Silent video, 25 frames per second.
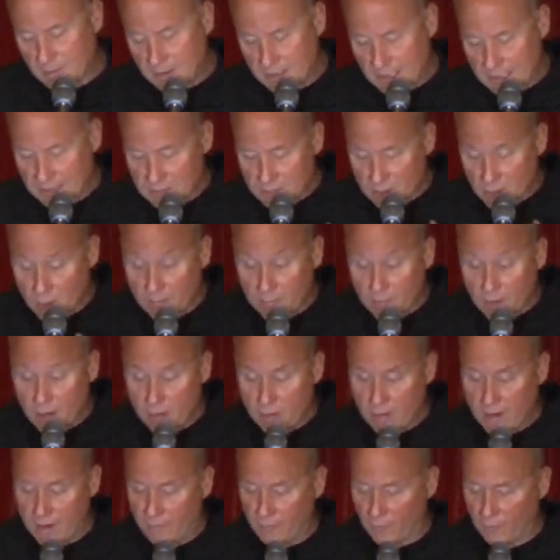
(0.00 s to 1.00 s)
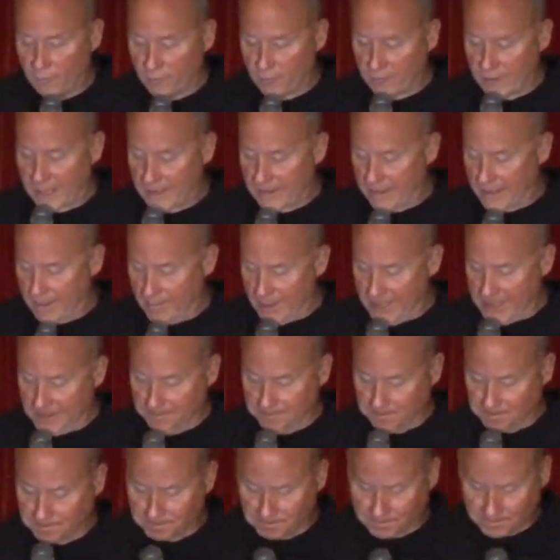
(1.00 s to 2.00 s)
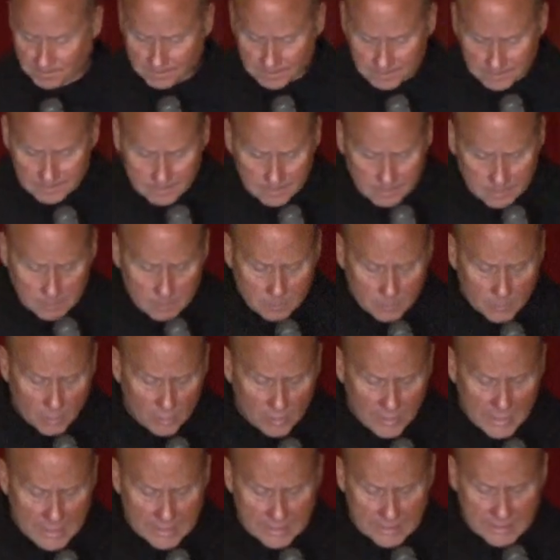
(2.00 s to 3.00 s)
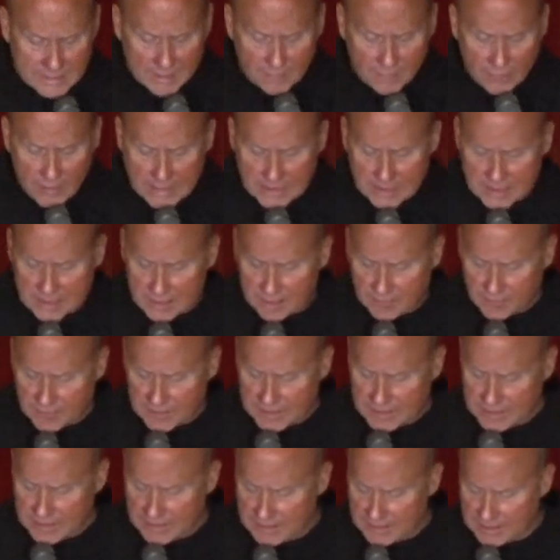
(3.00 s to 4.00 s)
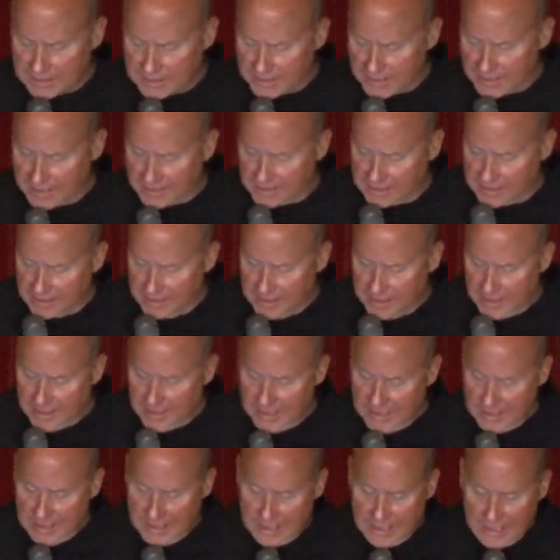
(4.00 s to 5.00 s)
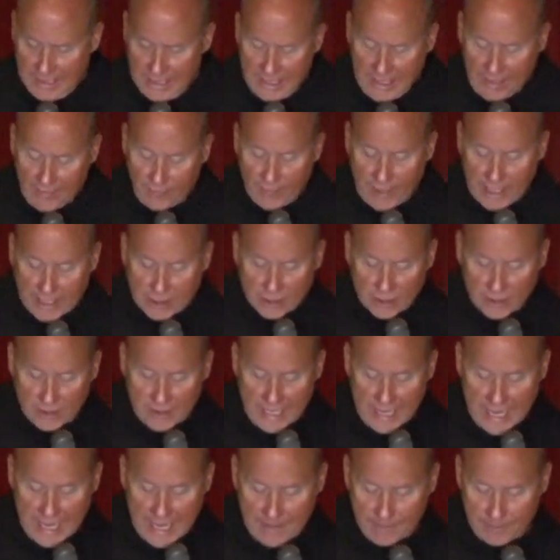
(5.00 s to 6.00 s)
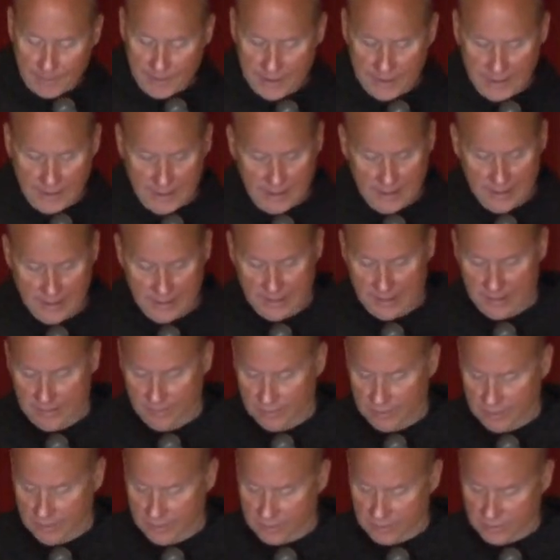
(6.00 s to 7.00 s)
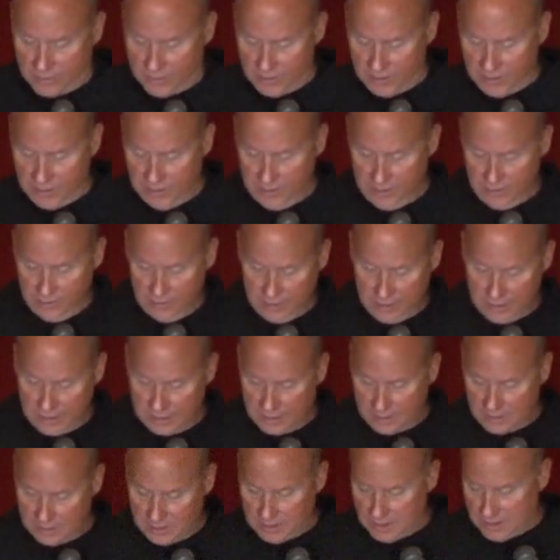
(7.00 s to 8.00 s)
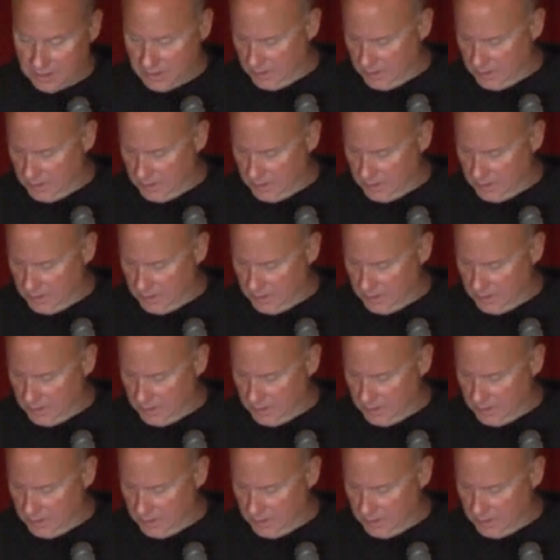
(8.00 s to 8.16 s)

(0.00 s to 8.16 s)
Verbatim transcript: to that. So I'm very grateful for that. Amen. Okay, St. Francis of Assisi says, if I should happen, I'm going to go ahead and do this.